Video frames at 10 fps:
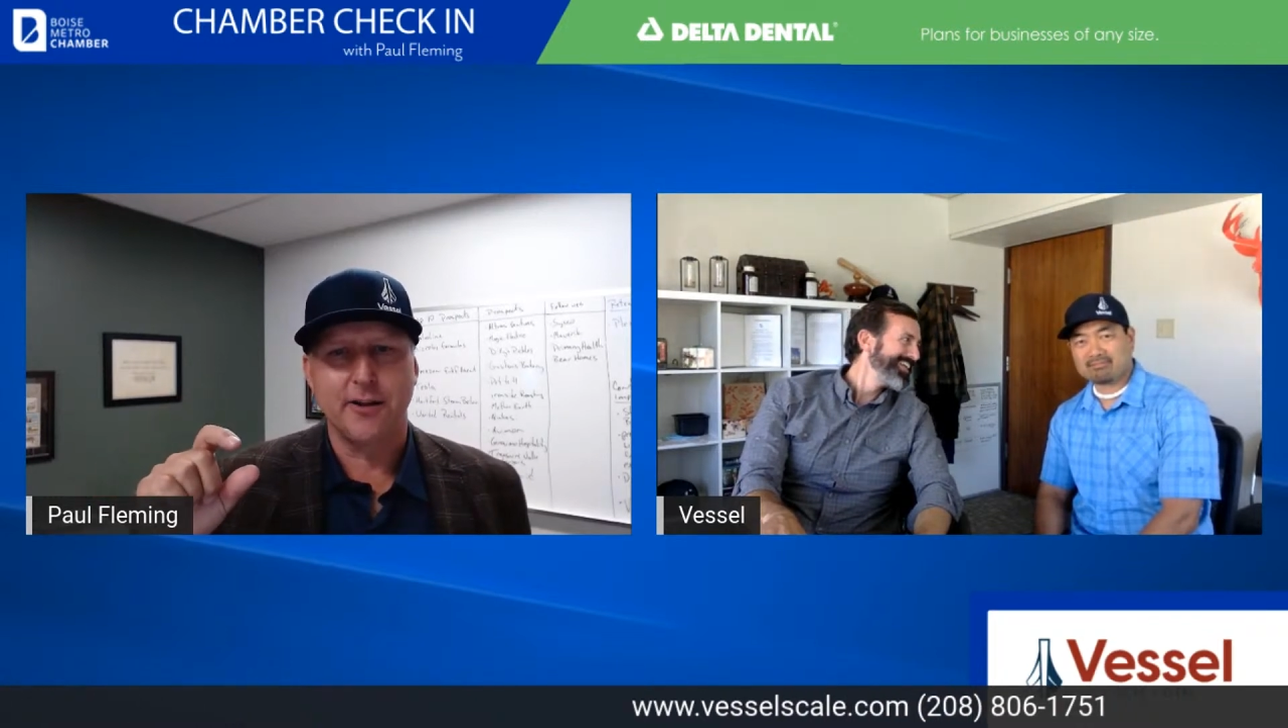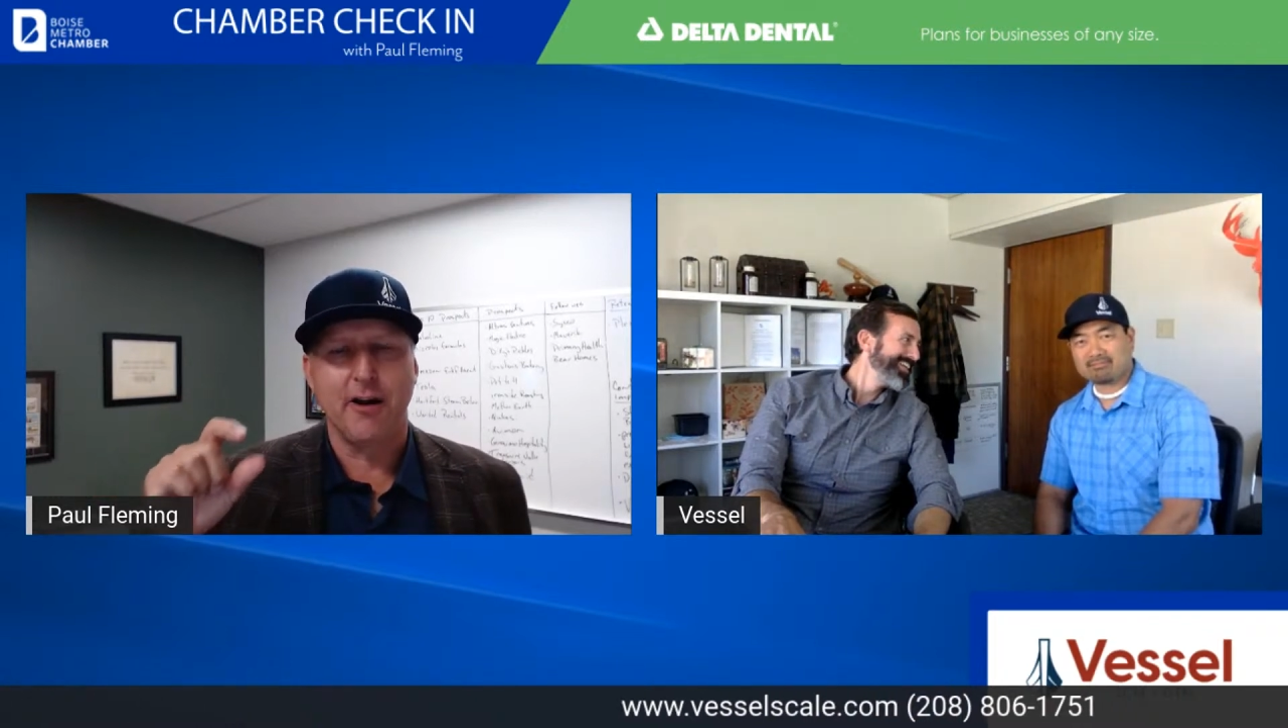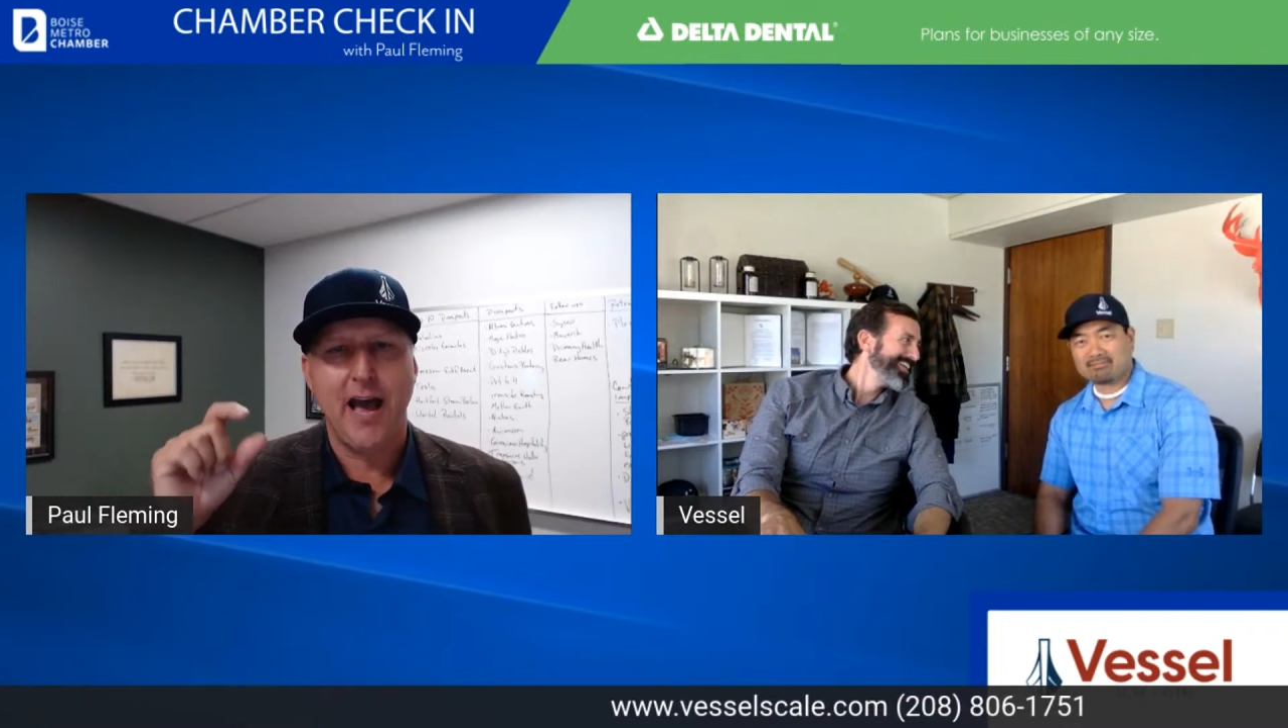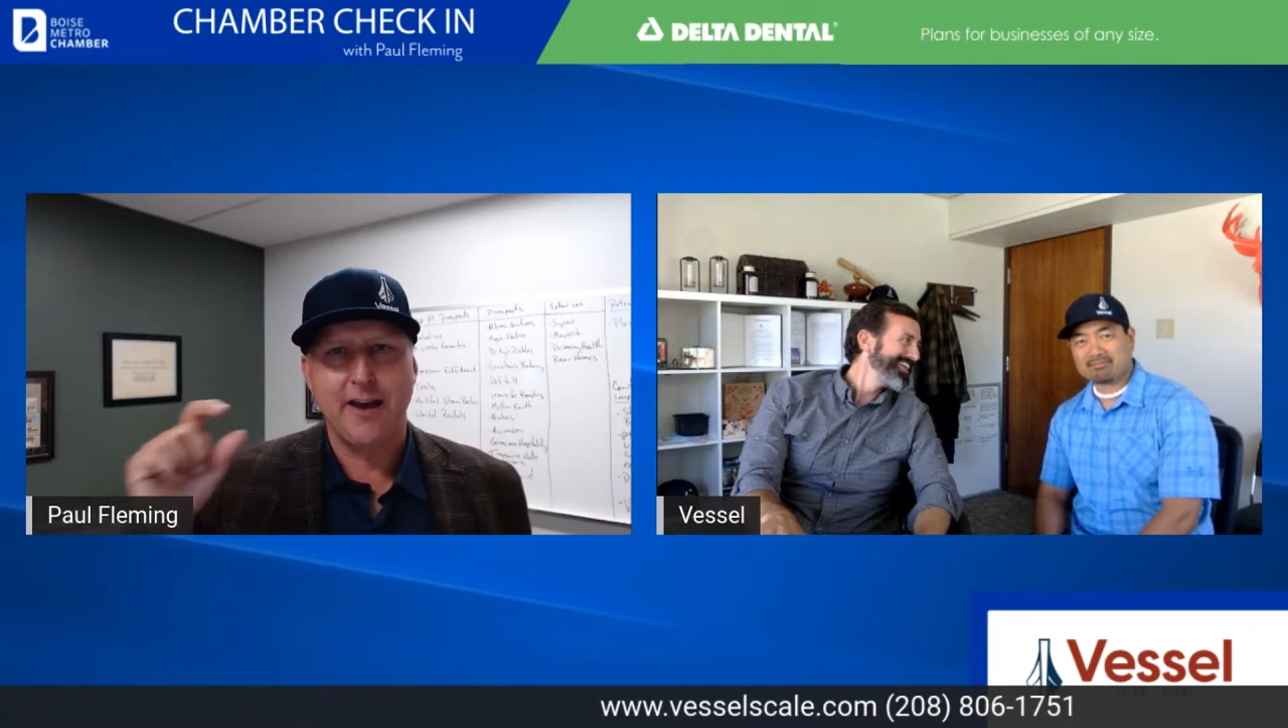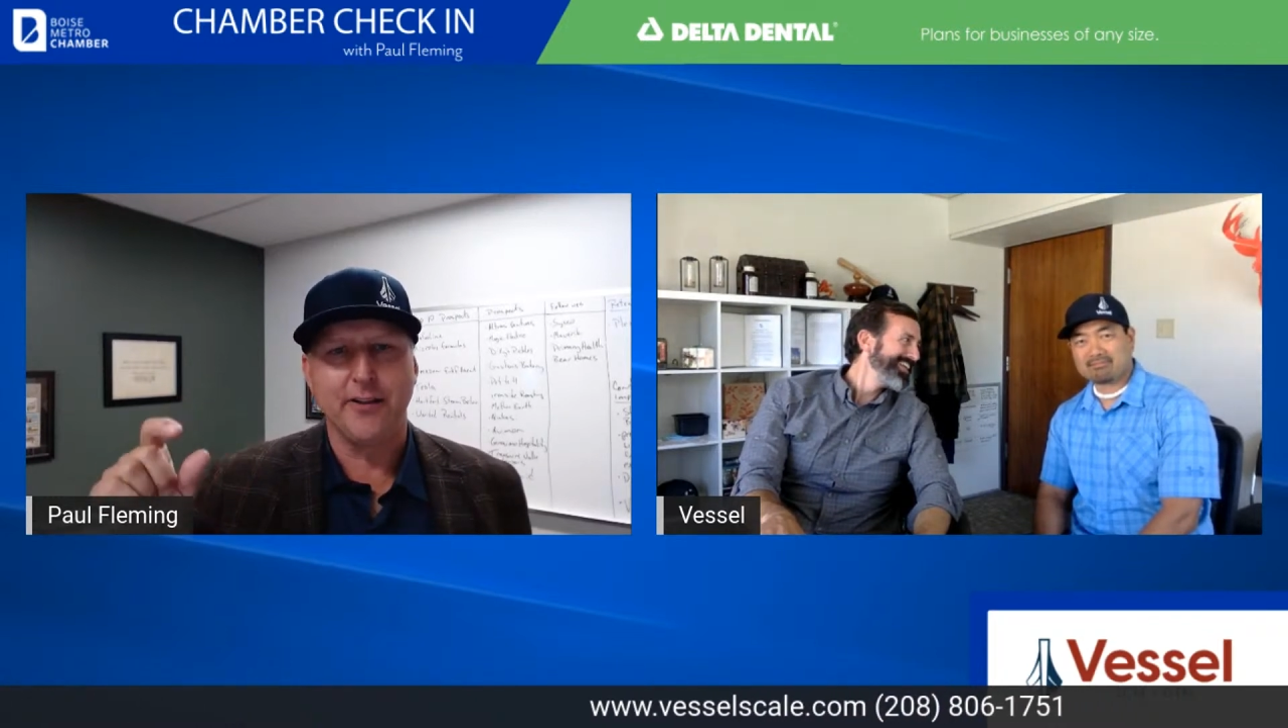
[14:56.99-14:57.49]

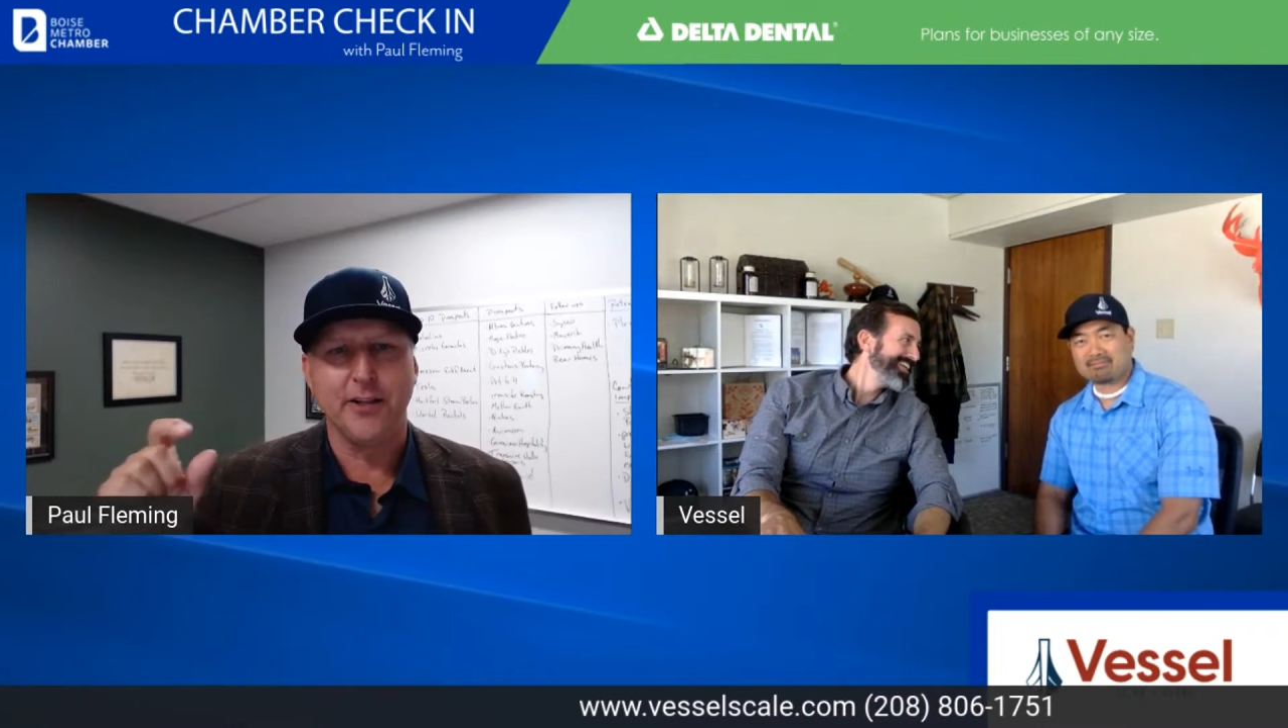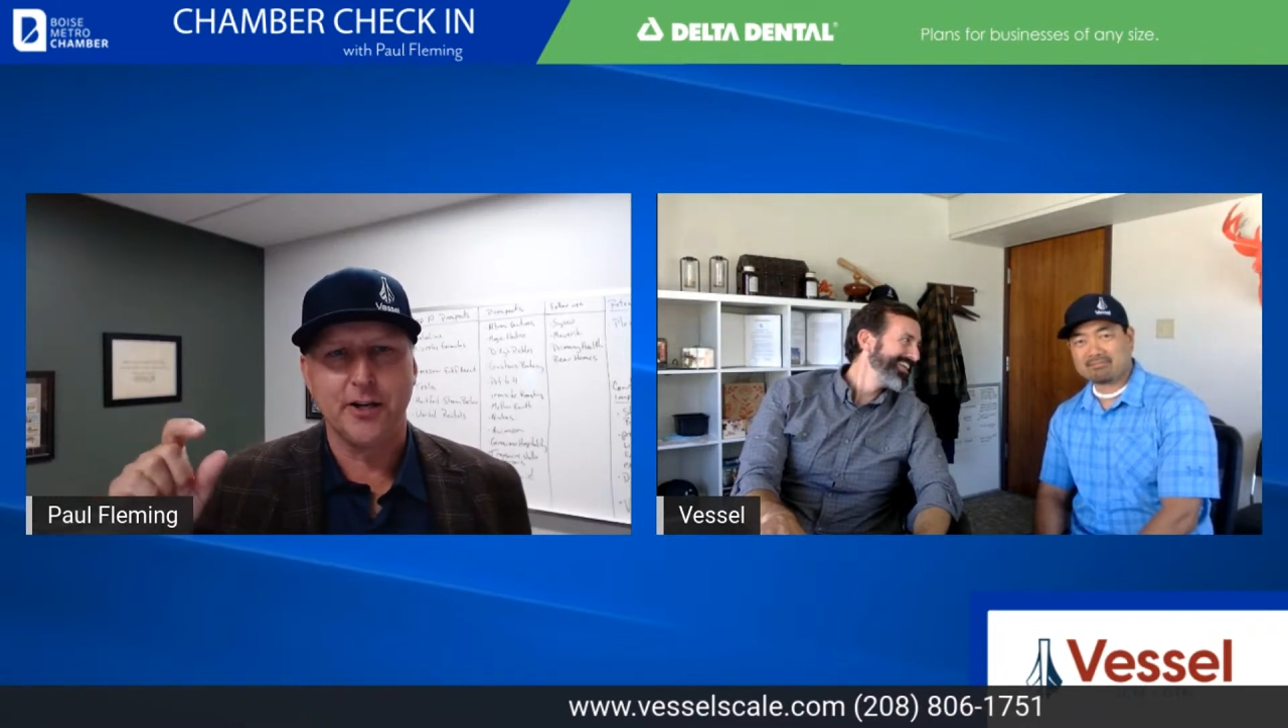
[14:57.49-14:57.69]
they're out of the